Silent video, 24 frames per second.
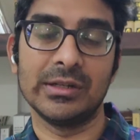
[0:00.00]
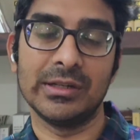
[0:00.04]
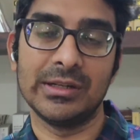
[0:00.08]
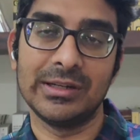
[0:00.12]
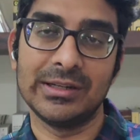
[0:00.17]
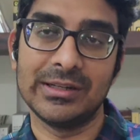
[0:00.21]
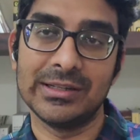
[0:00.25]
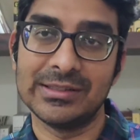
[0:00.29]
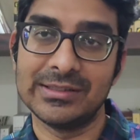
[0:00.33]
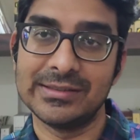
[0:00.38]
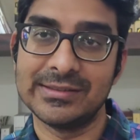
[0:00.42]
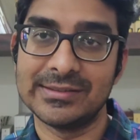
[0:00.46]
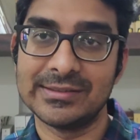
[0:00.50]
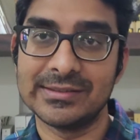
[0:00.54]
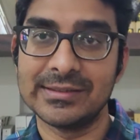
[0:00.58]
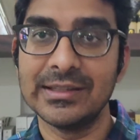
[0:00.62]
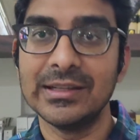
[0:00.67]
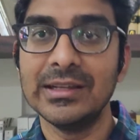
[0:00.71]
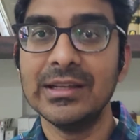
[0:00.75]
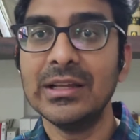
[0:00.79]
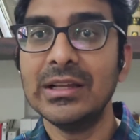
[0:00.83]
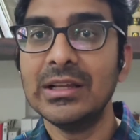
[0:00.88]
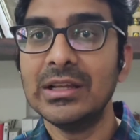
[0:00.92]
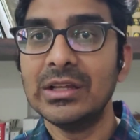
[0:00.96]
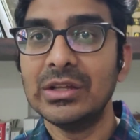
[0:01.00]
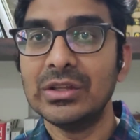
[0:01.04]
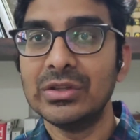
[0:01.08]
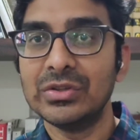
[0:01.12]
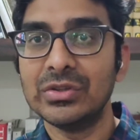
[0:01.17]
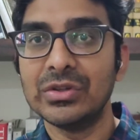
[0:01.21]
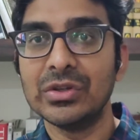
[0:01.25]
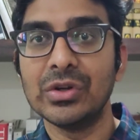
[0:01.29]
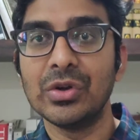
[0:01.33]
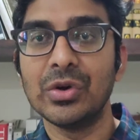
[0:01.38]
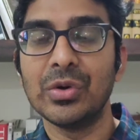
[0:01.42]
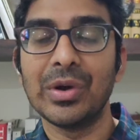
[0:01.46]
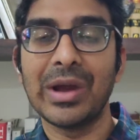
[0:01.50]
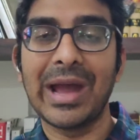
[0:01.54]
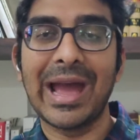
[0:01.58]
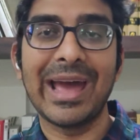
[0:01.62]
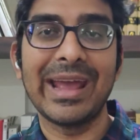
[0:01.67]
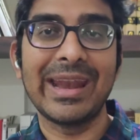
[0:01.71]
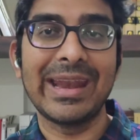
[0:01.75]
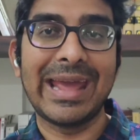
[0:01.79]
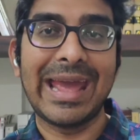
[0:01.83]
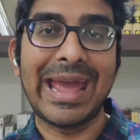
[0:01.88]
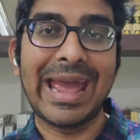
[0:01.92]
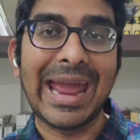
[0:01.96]
It is, you know,
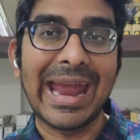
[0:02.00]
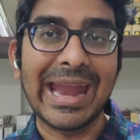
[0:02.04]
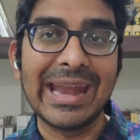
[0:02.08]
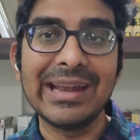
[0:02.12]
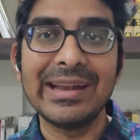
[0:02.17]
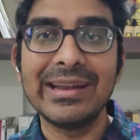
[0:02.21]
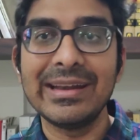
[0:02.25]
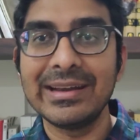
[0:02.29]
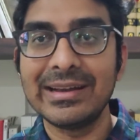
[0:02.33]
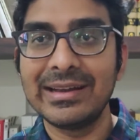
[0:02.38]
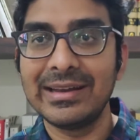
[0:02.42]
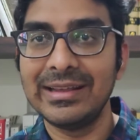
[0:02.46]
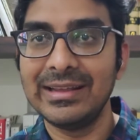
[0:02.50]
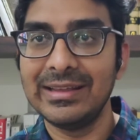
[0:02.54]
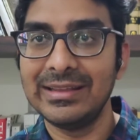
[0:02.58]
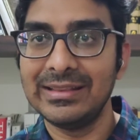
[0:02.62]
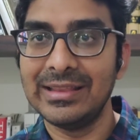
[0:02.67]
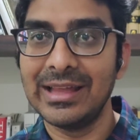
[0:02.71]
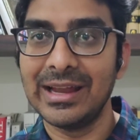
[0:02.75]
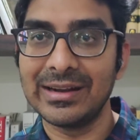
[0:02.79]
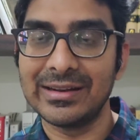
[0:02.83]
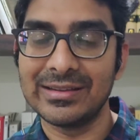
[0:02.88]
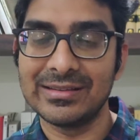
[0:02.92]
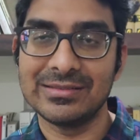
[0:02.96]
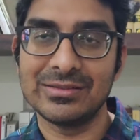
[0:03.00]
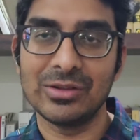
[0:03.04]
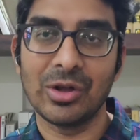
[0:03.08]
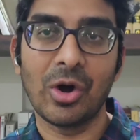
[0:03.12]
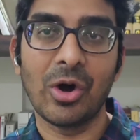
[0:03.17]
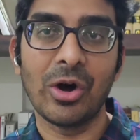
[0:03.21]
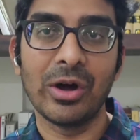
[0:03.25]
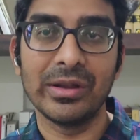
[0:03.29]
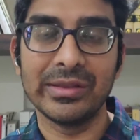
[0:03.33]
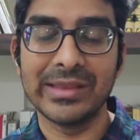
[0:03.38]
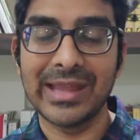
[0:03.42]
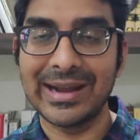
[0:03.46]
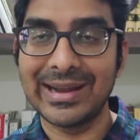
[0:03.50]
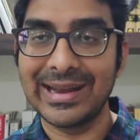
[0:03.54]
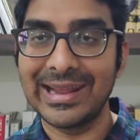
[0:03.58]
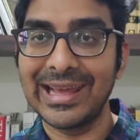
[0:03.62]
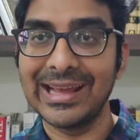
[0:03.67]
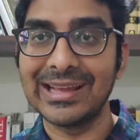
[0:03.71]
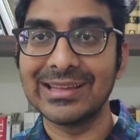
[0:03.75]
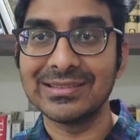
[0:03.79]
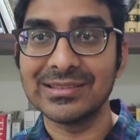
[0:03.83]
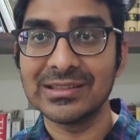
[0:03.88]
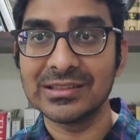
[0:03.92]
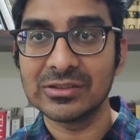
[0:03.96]
an entity that is on, that
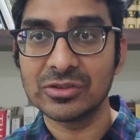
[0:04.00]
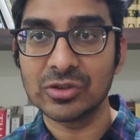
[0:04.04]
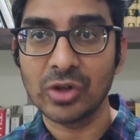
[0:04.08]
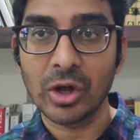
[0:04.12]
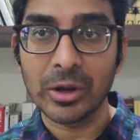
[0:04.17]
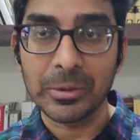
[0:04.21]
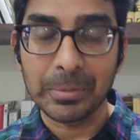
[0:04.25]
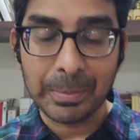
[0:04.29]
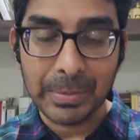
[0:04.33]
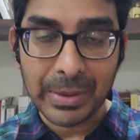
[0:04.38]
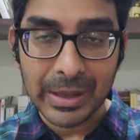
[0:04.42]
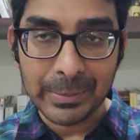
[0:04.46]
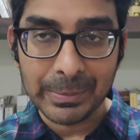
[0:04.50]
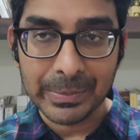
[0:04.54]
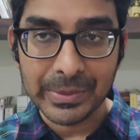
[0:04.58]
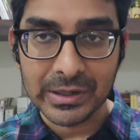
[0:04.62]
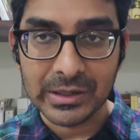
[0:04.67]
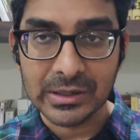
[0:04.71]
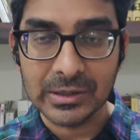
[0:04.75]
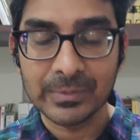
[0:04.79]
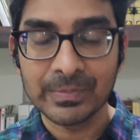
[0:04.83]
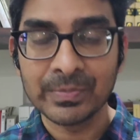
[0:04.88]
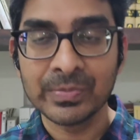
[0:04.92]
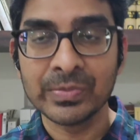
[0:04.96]
exists on paper.